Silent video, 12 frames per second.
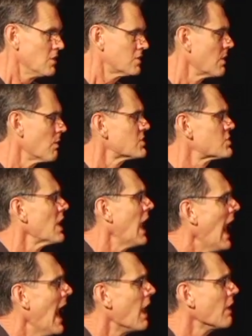So a
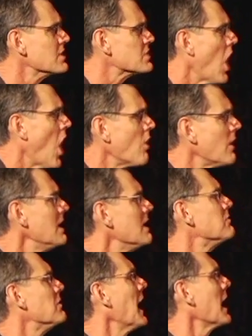child is already
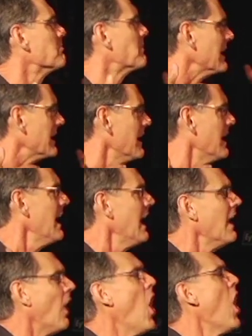developing
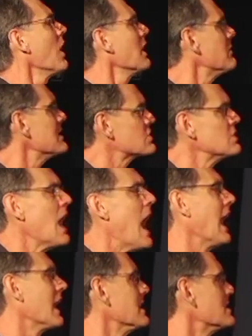all of its
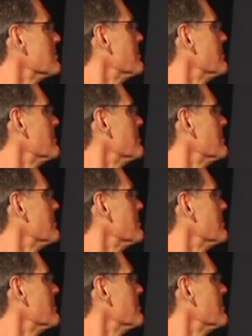knowledge